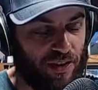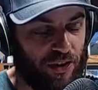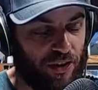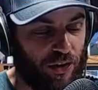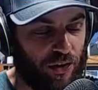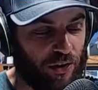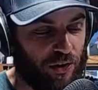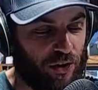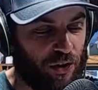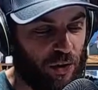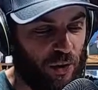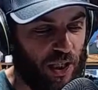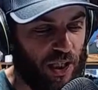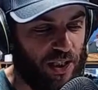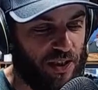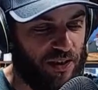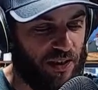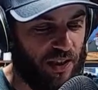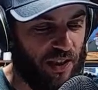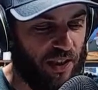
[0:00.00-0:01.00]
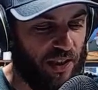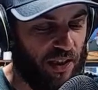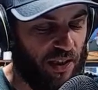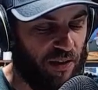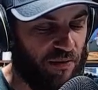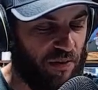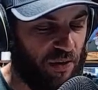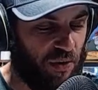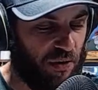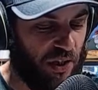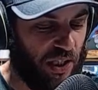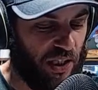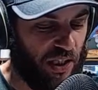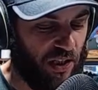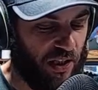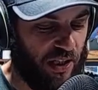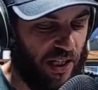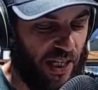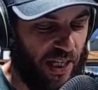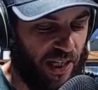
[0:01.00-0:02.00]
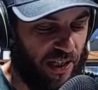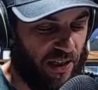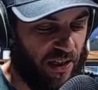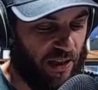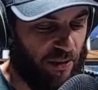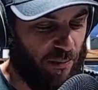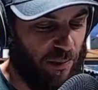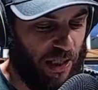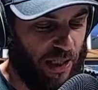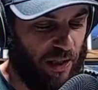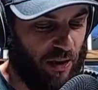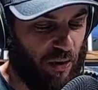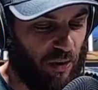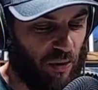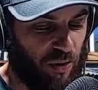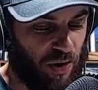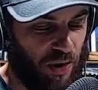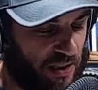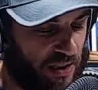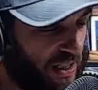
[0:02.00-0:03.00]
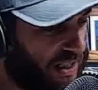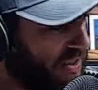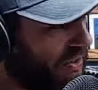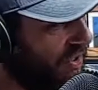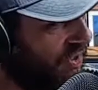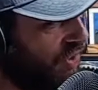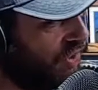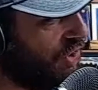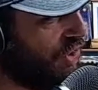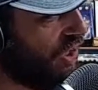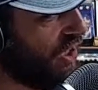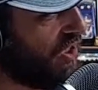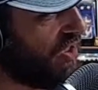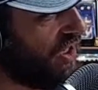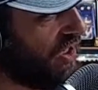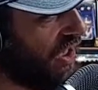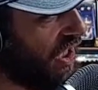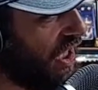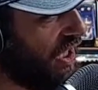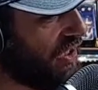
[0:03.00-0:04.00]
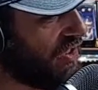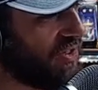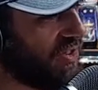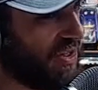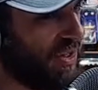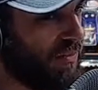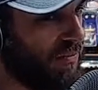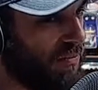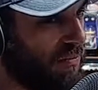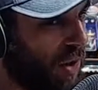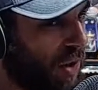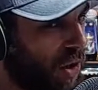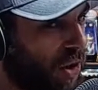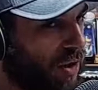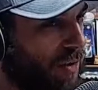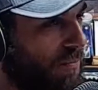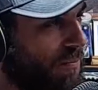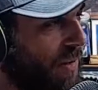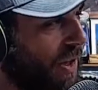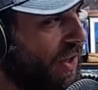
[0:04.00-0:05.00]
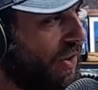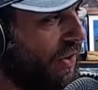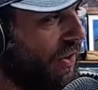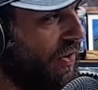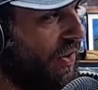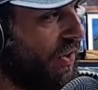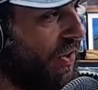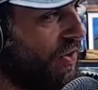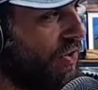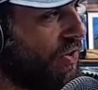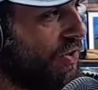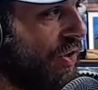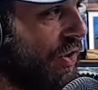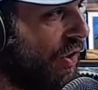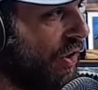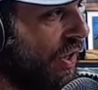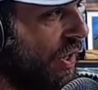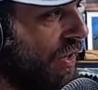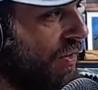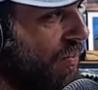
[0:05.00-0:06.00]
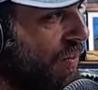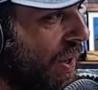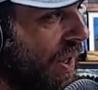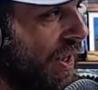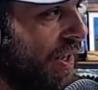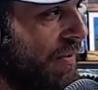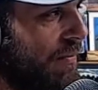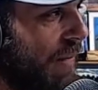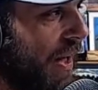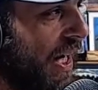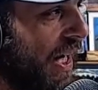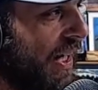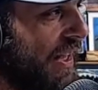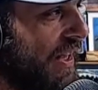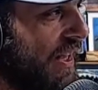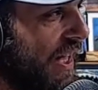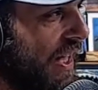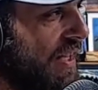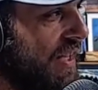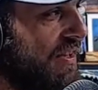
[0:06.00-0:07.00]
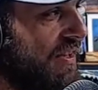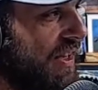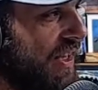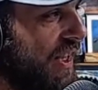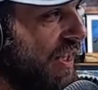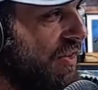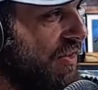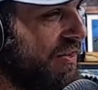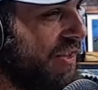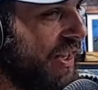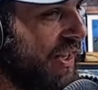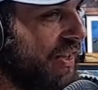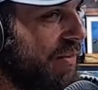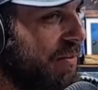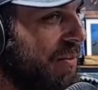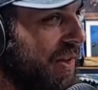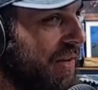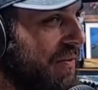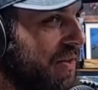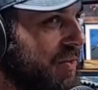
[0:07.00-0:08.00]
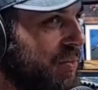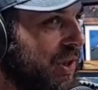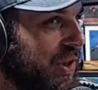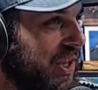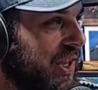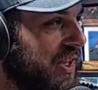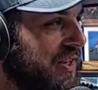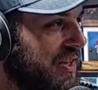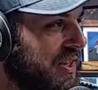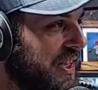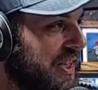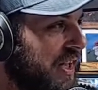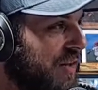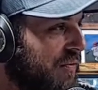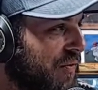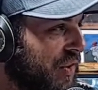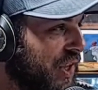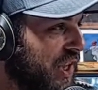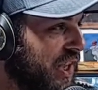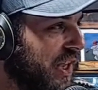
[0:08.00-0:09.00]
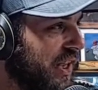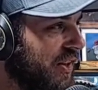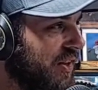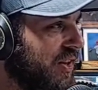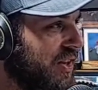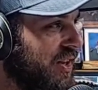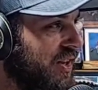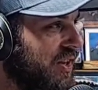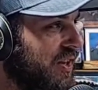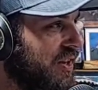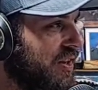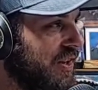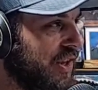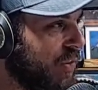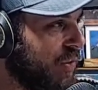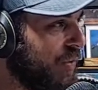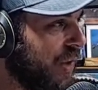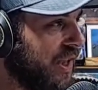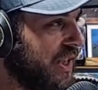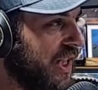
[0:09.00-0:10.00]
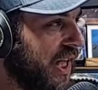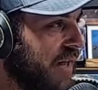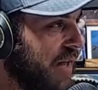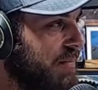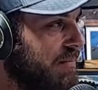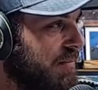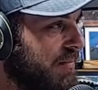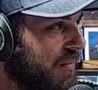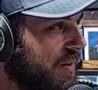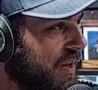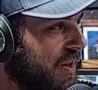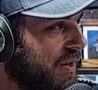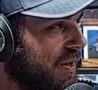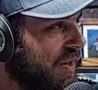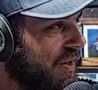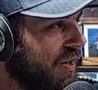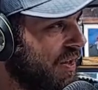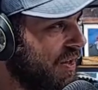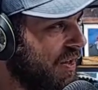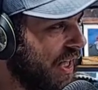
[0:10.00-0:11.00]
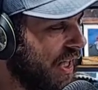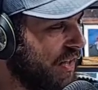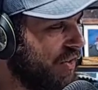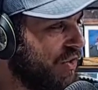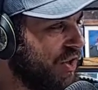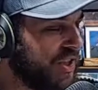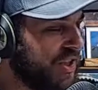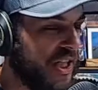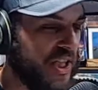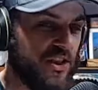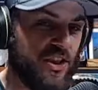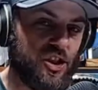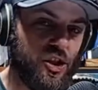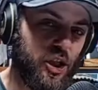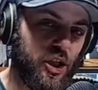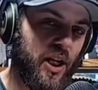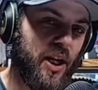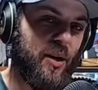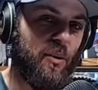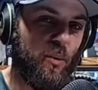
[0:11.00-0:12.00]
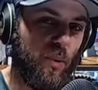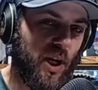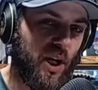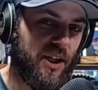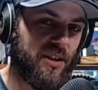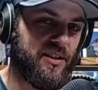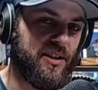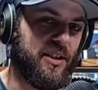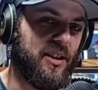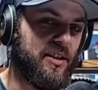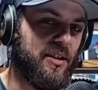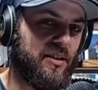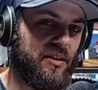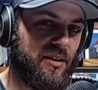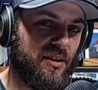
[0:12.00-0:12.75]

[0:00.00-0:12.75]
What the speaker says: you're crazy if you think that about the Texans. Just lost Lamar Miller, their starting running back. ACL tear, I believe is what it is. He's out for the year. No run game. Now you just got Deshaun Watson,